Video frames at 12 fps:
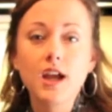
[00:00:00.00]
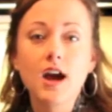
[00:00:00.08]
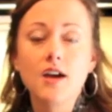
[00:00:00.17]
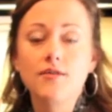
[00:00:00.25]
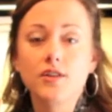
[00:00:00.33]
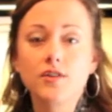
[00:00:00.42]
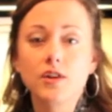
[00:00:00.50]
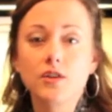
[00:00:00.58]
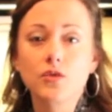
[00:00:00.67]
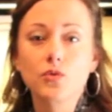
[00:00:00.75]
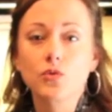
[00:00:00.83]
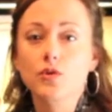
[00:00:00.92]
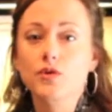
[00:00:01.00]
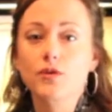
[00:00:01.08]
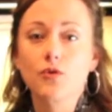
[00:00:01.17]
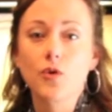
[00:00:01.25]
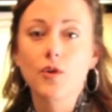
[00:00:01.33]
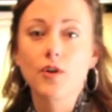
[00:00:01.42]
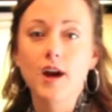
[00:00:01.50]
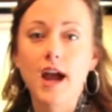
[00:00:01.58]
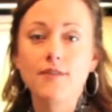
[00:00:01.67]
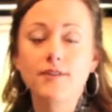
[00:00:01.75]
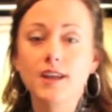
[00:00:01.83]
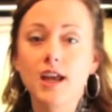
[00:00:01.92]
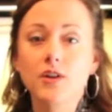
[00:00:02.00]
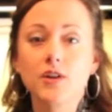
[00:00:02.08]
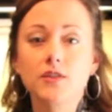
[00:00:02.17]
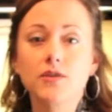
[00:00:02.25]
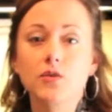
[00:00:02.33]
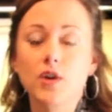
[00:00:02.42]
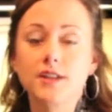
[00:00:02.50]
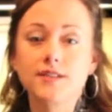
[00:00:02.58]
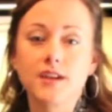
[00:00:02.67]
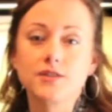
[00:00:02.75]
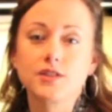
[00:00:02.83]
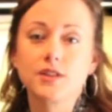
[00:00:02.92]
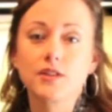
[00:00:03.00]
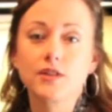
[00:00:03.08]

I've visited schools for half a day or even one session.